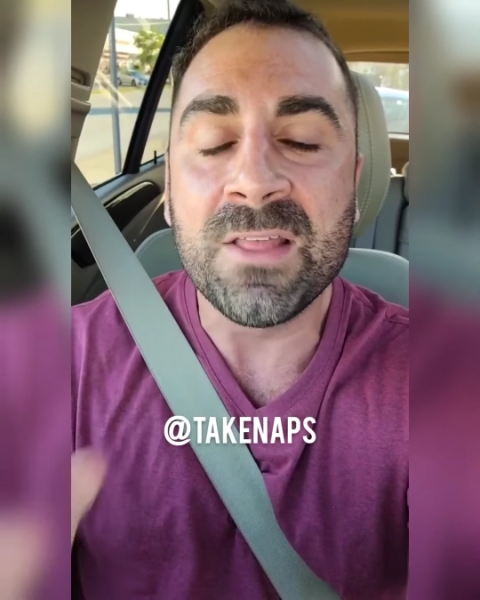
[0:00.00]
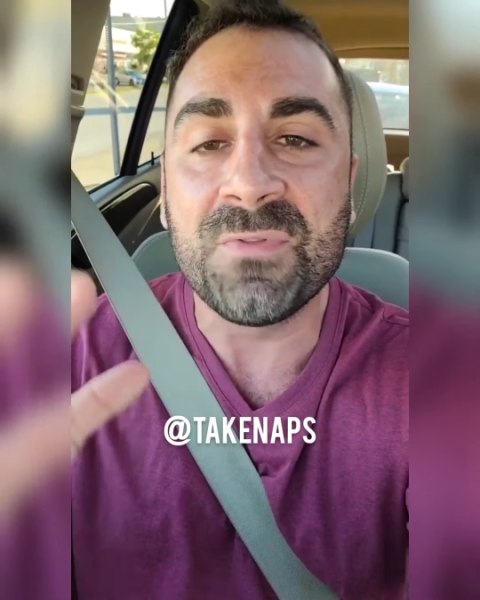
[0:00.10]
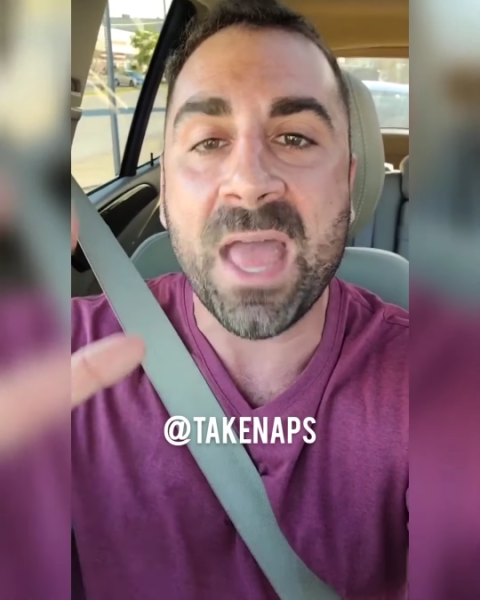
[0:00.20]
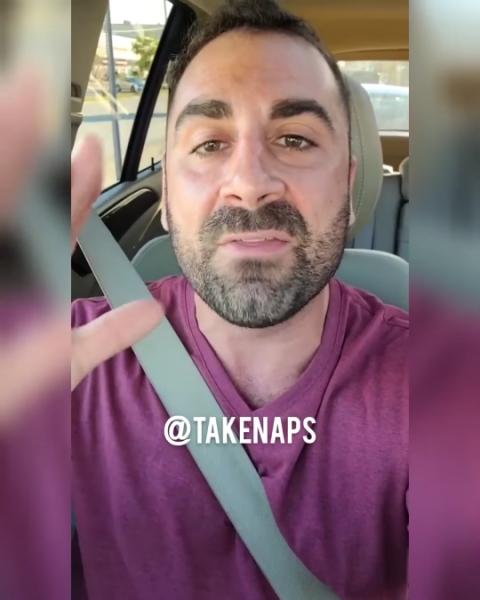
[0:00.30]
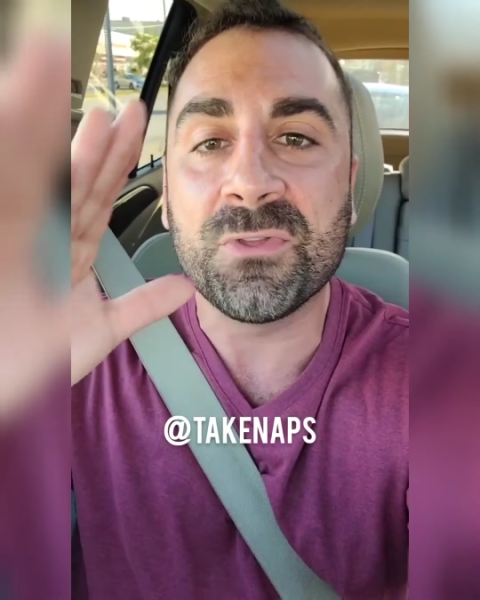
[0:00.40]

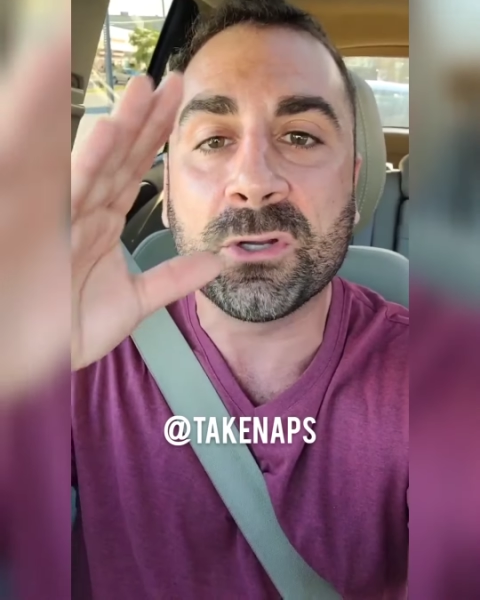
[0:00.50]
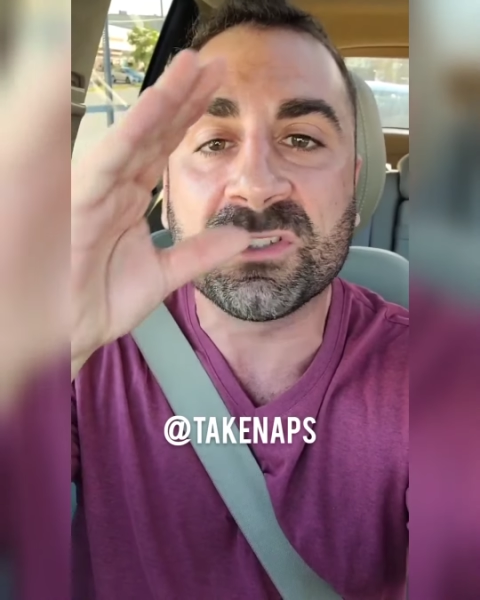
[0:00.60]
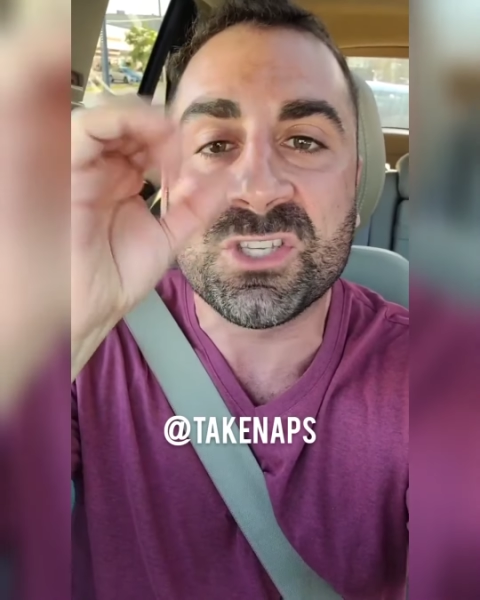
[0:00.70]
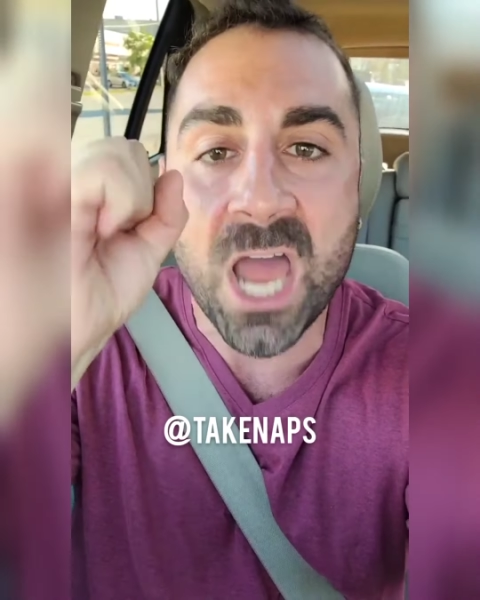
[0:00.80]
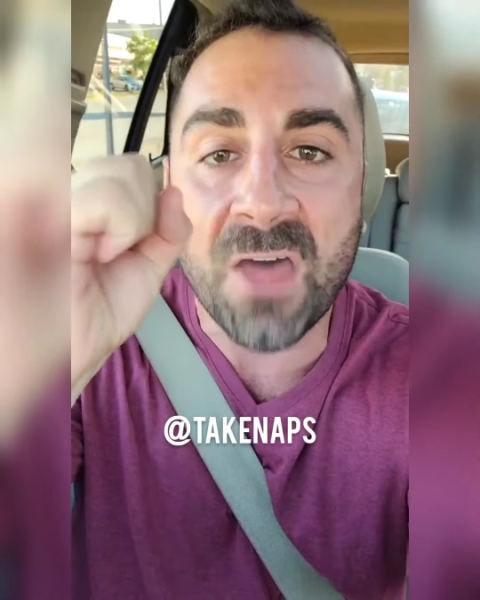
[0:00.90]
Then
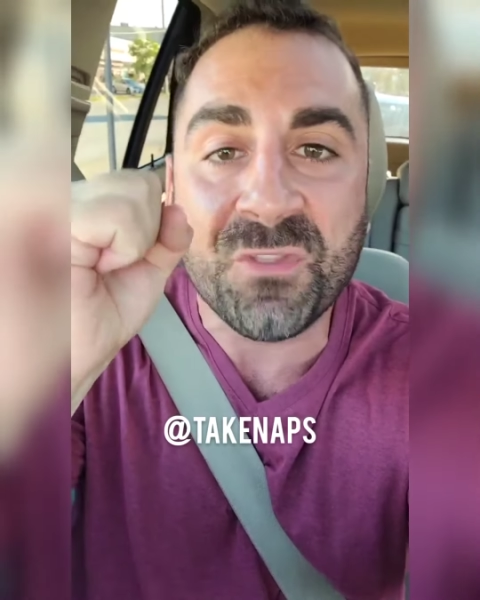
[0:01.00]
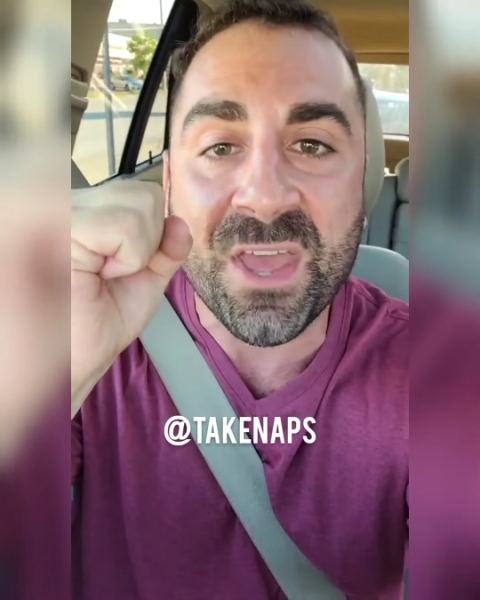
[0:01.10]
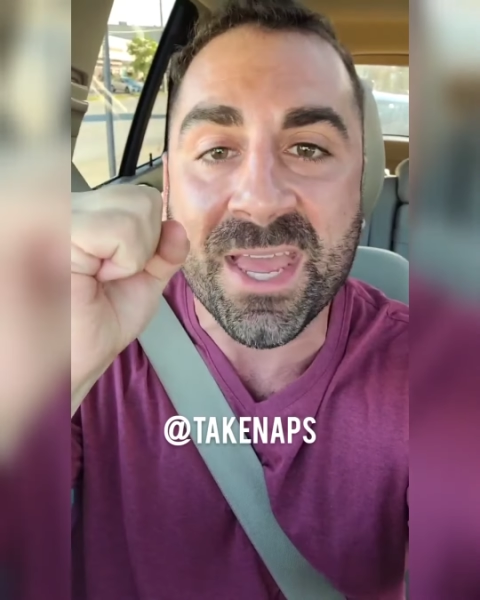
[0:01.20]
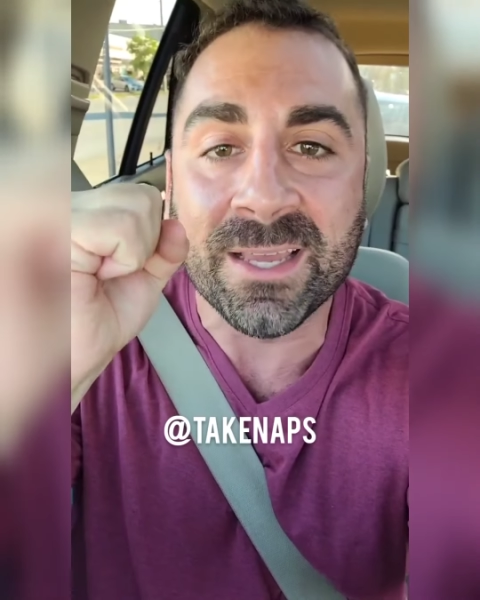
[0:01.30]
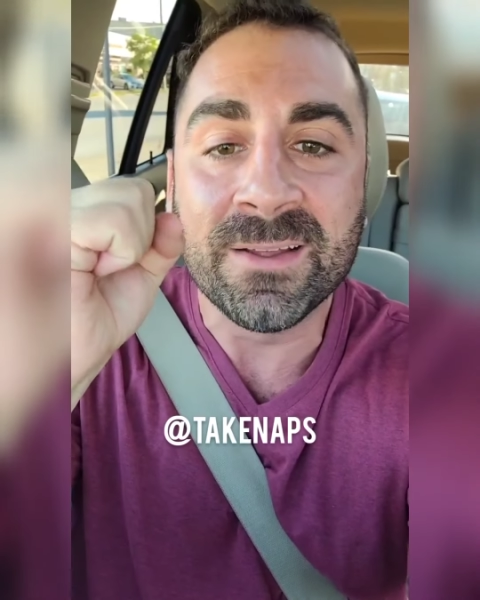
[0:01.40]
there's
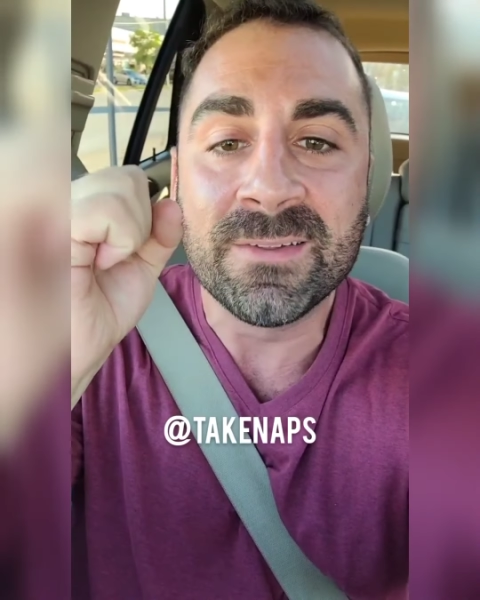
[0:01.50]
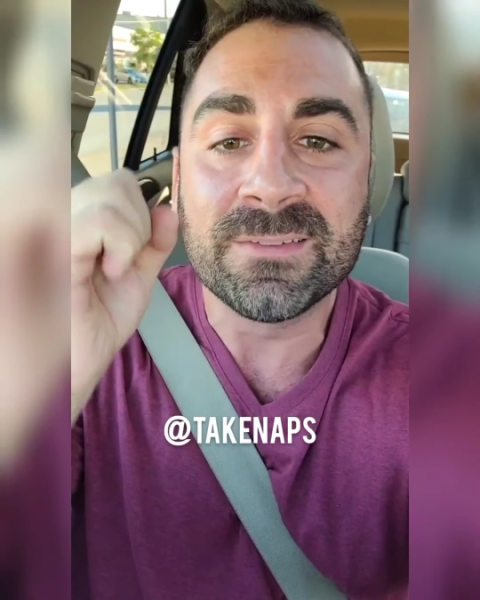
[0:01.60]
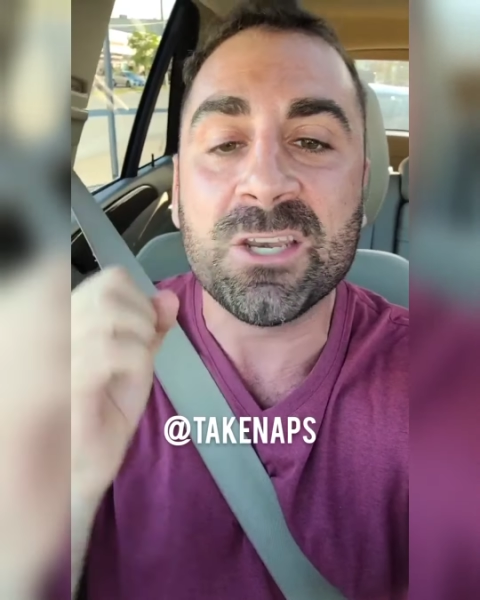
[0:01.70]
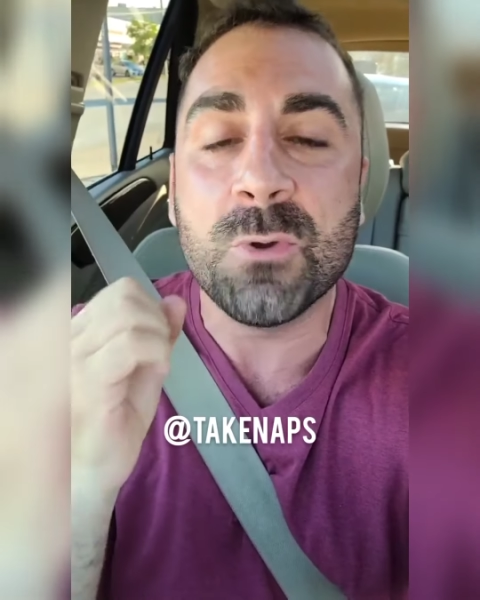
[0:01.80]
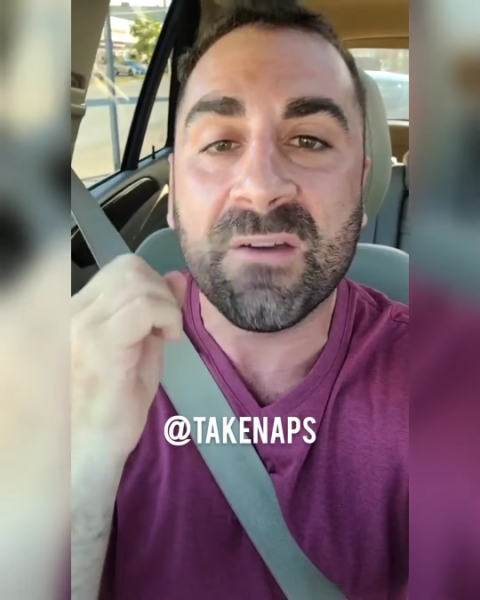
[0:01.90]
nothing.
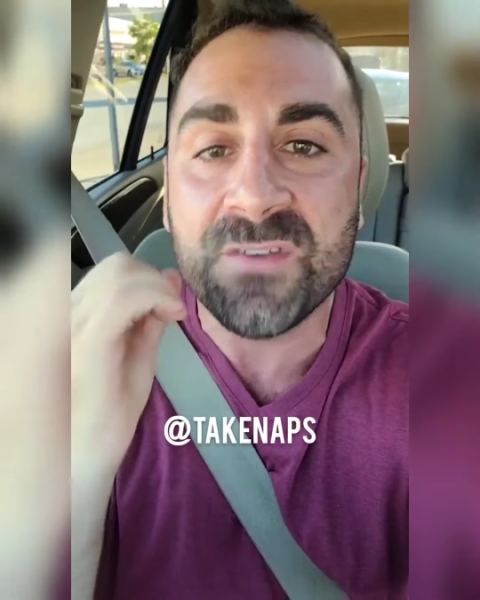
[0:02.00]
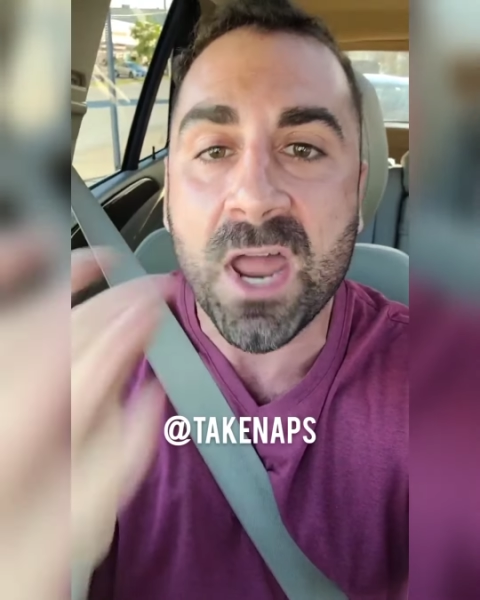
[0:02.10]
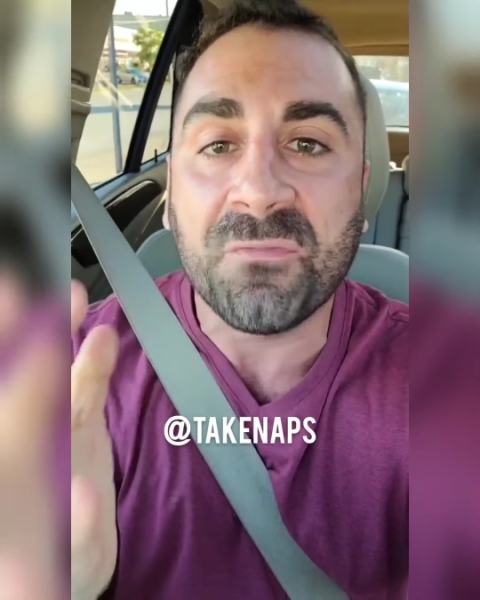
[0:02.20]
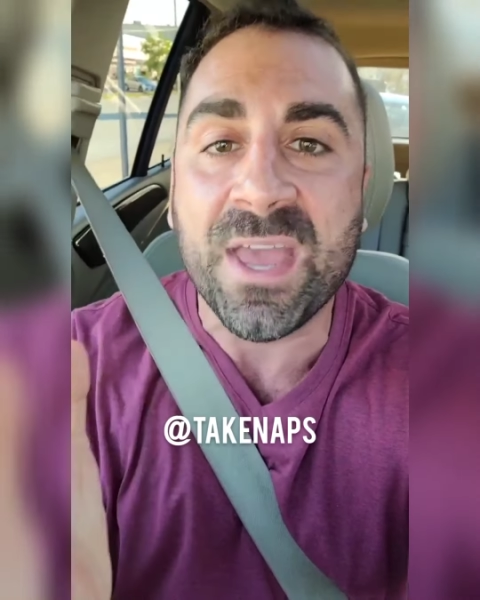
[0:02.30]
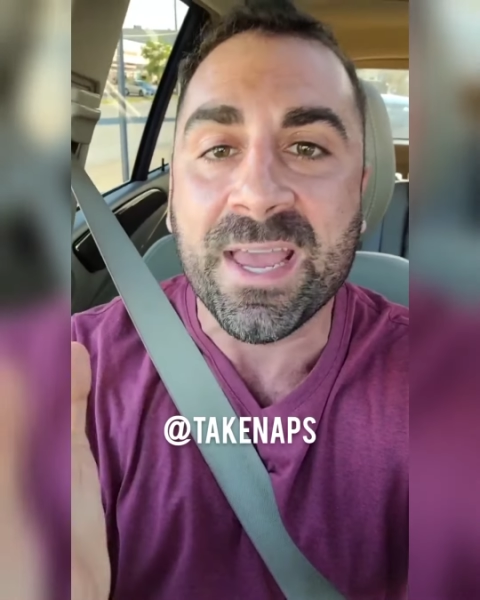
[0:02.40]
Then you have
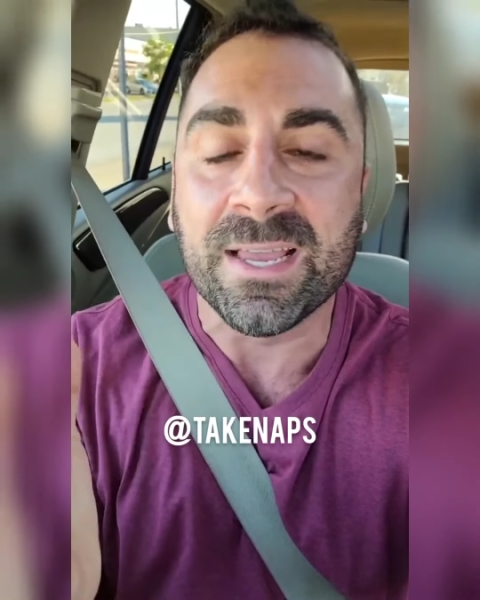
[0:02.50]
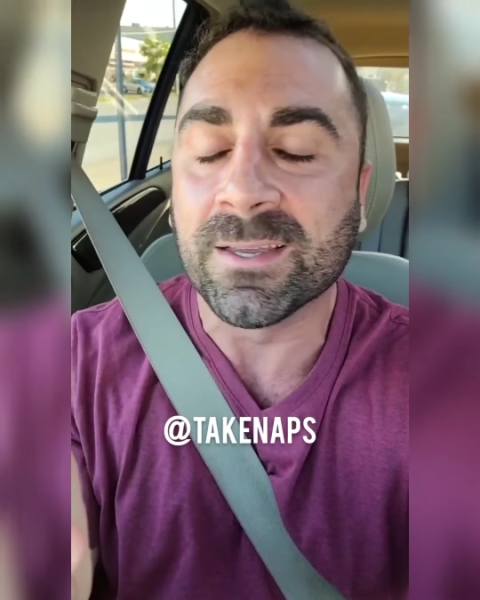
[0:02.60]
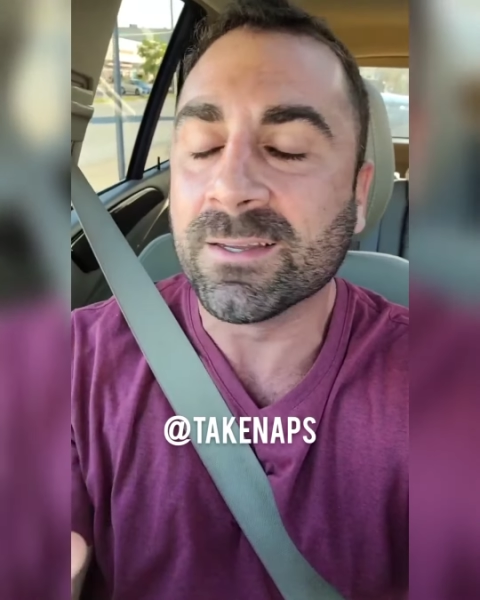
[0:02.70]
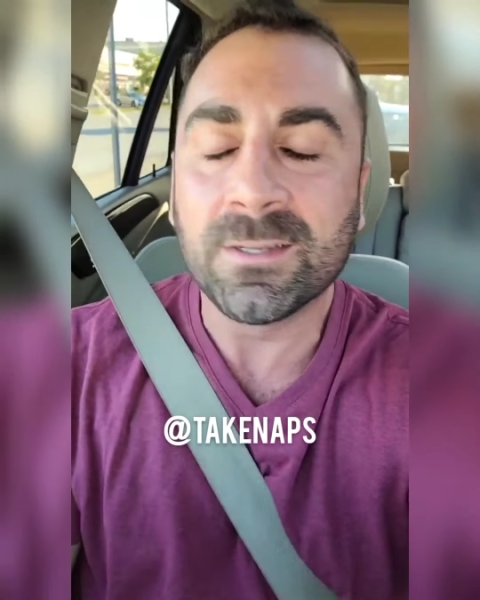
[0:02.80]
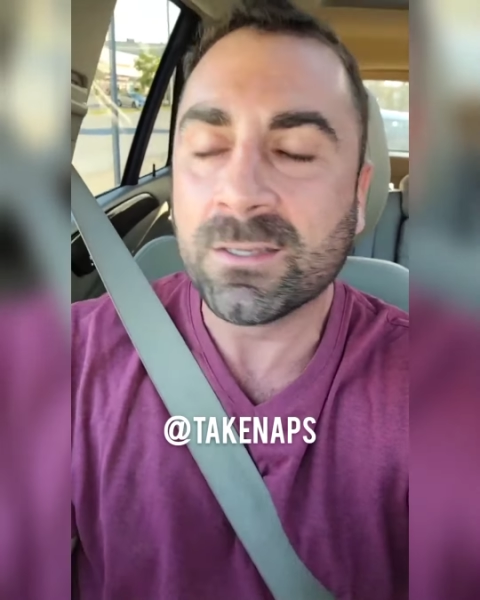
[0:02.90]
nothing.